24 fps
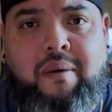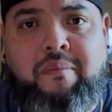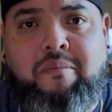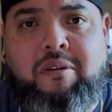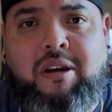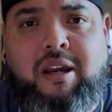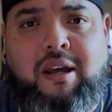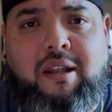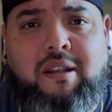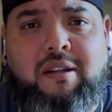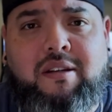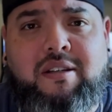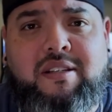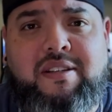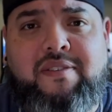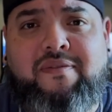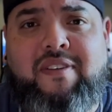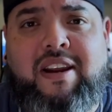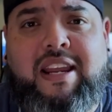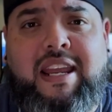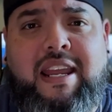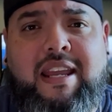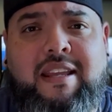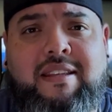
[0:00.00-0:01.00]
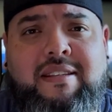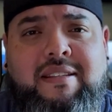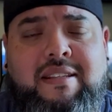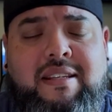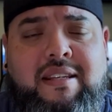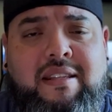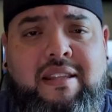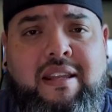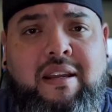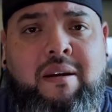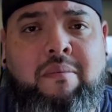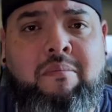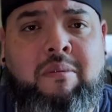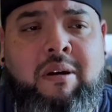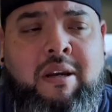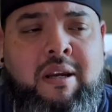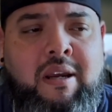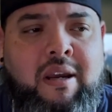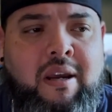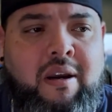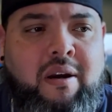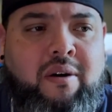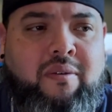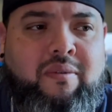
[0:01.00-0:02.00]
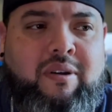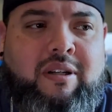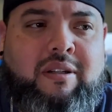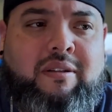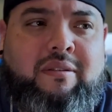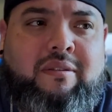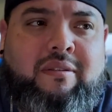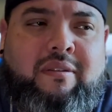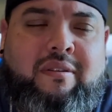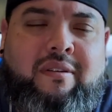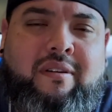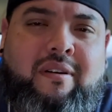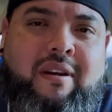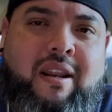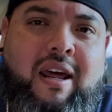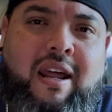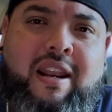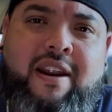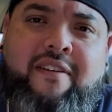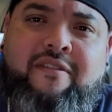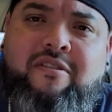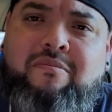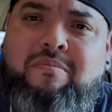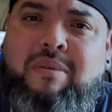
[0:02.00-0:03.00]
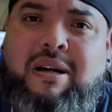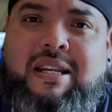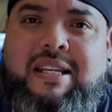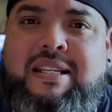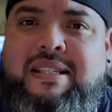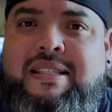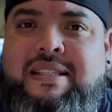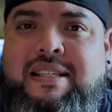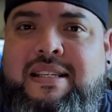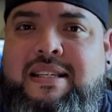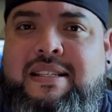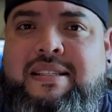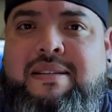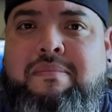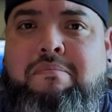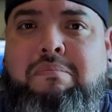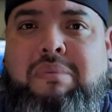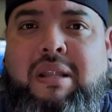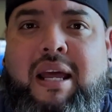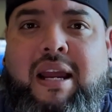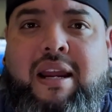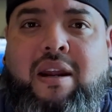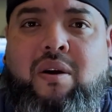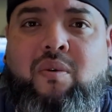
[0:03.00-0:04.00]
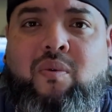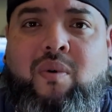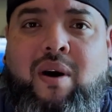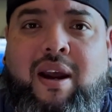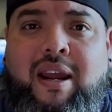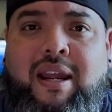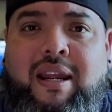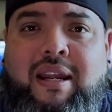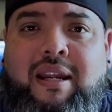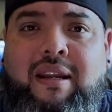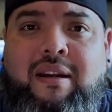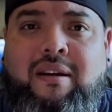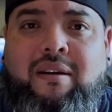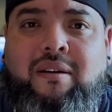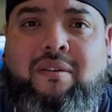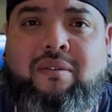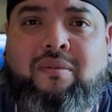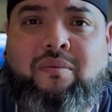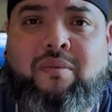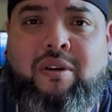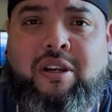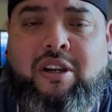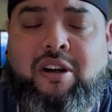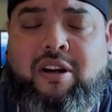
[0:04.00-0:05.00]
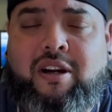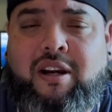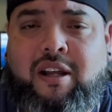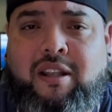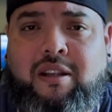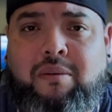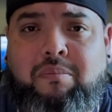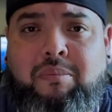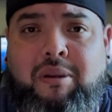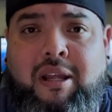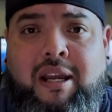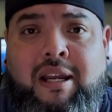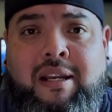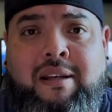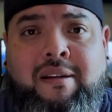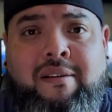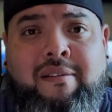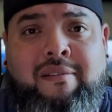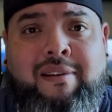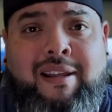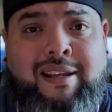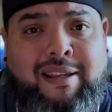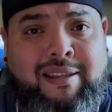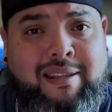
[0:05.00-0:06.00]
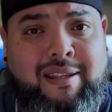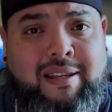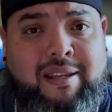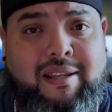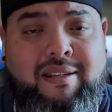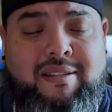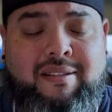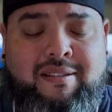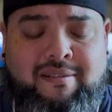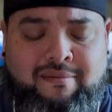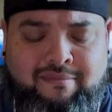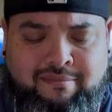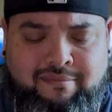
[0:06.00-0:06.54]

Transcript: colors if I can't see them. Well, not everybody sees in black and white when you're colorblind like this.